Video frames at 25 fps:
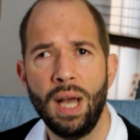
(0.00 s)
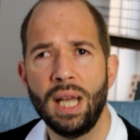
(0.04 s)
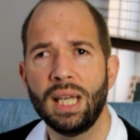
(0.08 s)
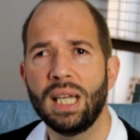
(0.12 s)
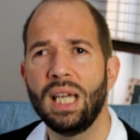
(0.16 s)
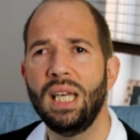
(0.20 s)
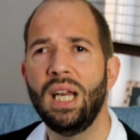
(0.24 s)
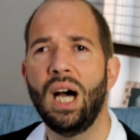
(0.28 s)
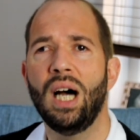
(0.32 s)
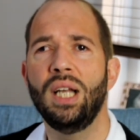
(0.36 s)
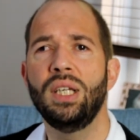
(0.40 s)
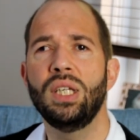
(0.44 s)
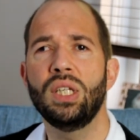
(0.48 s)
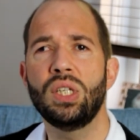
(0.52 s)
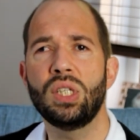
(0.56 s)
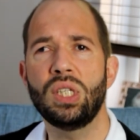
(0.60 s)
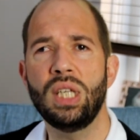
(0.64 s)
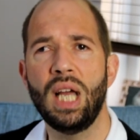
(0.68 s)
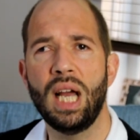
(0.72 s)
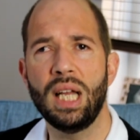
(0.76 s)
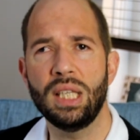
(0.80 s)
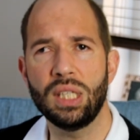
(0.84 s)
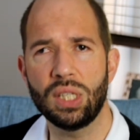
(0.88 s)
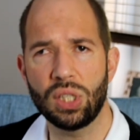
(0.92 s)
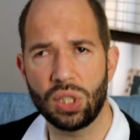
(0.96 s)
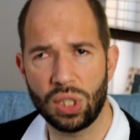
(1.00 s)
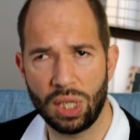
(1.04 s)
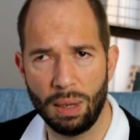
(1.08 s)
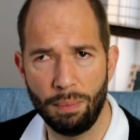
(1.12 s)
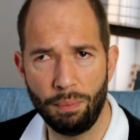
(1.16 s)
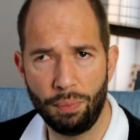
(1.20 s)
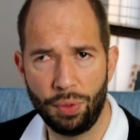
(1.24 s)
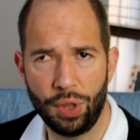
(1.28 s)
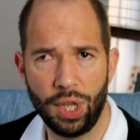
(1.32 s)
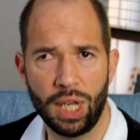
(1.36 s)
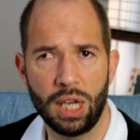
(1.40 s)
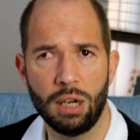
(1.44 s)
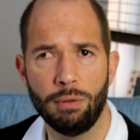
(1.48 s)
can understand
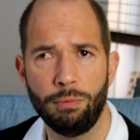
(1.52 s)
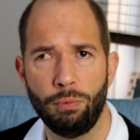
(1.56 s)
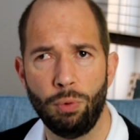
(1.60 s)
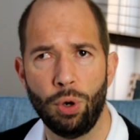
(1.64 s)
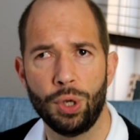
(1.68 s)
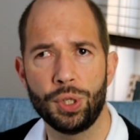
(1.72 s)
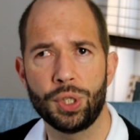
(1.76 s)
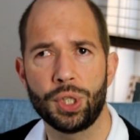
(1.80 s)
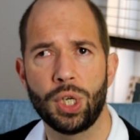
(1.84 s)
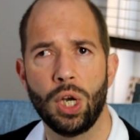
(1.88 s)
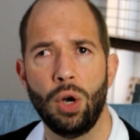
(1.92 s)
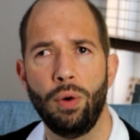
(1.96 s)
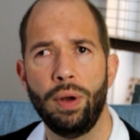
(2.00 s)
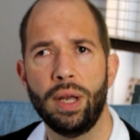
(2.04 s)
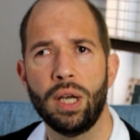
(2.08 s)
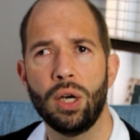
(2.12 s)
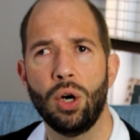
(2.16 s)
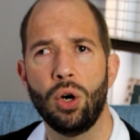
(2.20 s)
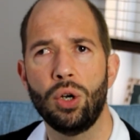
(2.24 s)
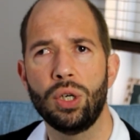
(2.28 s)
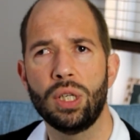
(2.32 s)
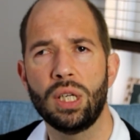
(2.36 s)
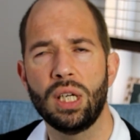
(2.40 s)
something of what's going on,